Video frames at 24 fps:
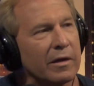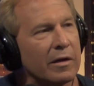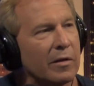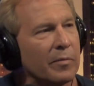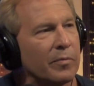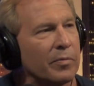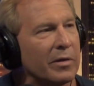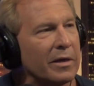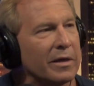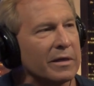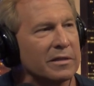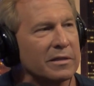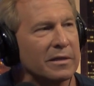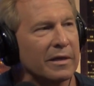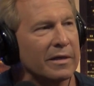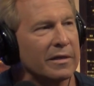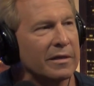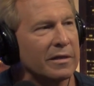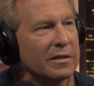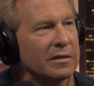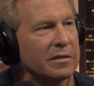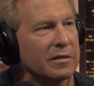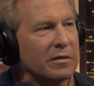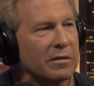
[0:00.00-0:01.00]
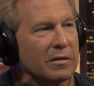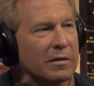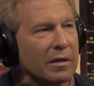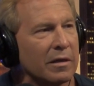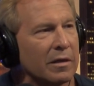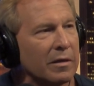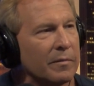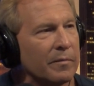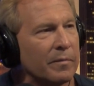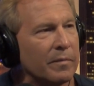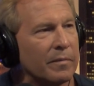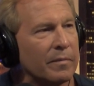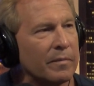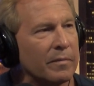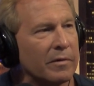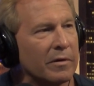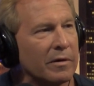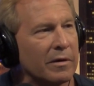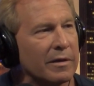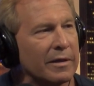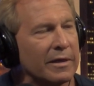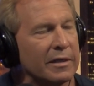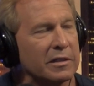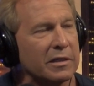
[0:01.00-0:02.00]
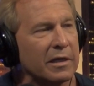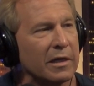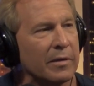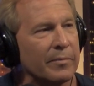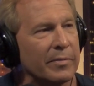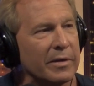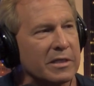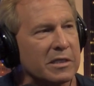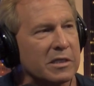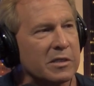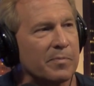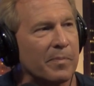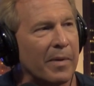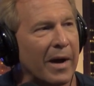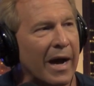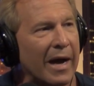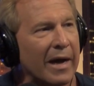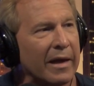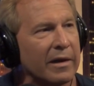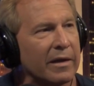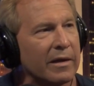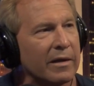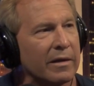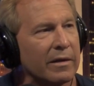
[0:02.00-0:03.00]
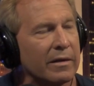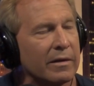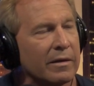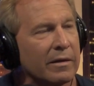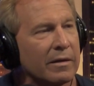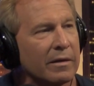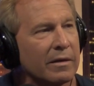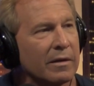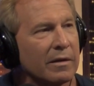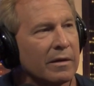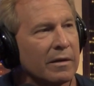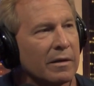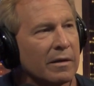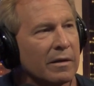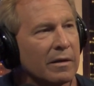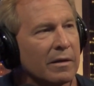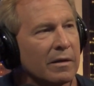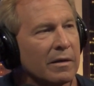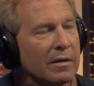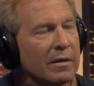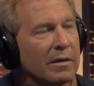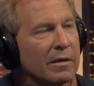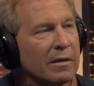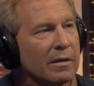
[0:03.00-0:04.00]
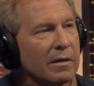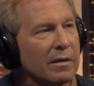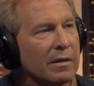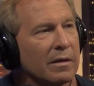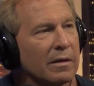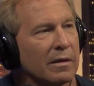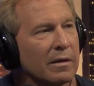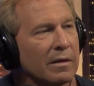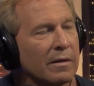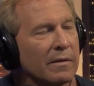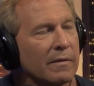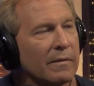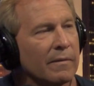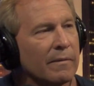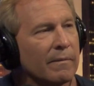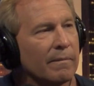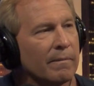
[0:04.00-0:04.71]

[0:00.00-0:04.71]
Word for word: at a place like this, they're going to they're at least going to be spotted. Yeah, but see